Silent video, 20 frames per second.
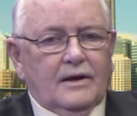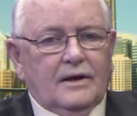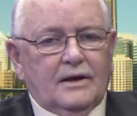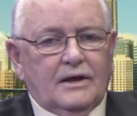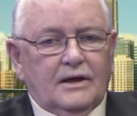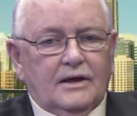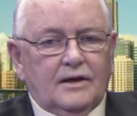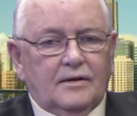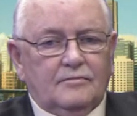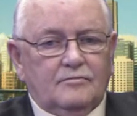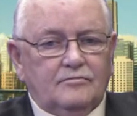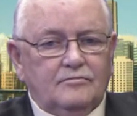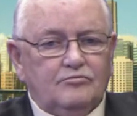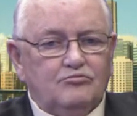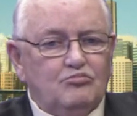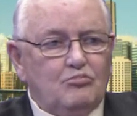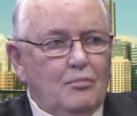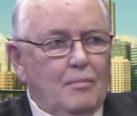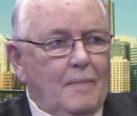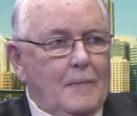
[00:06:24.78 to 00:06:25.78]
um, okay,
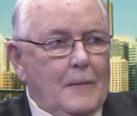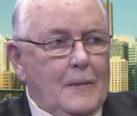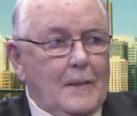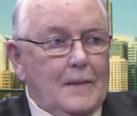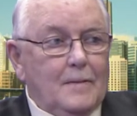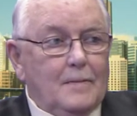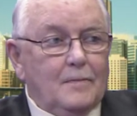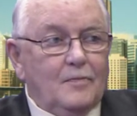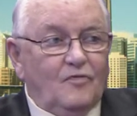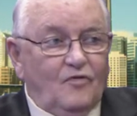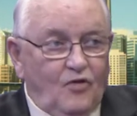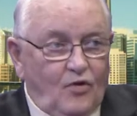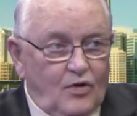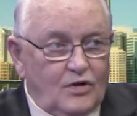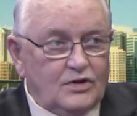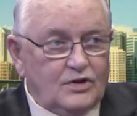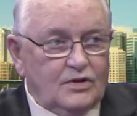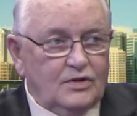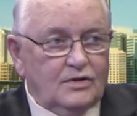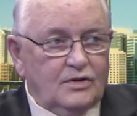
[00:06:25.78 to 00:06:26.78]
so you did four, four
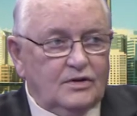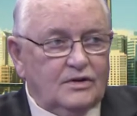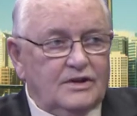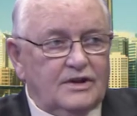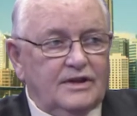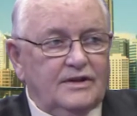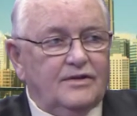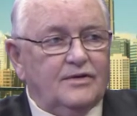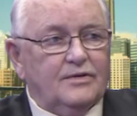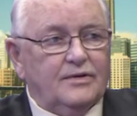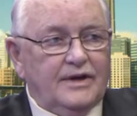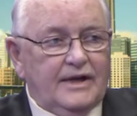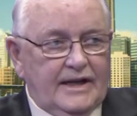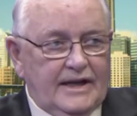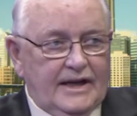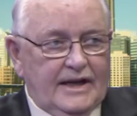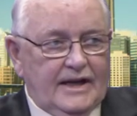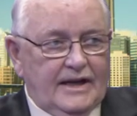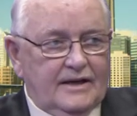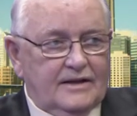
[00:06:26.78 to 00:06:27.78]
schools, schools in, in three, three
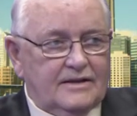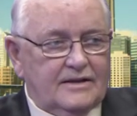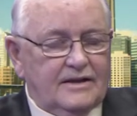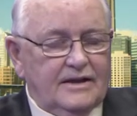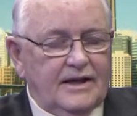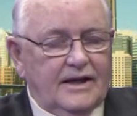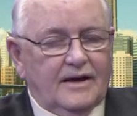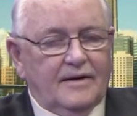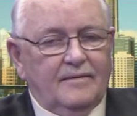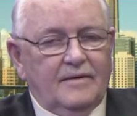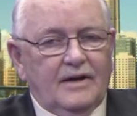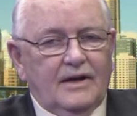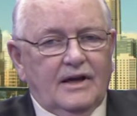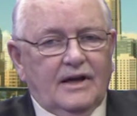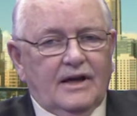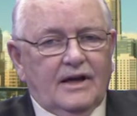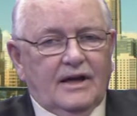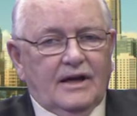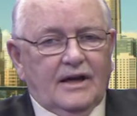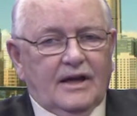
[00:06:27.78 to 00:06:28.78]
days. days. Yeah. Okay.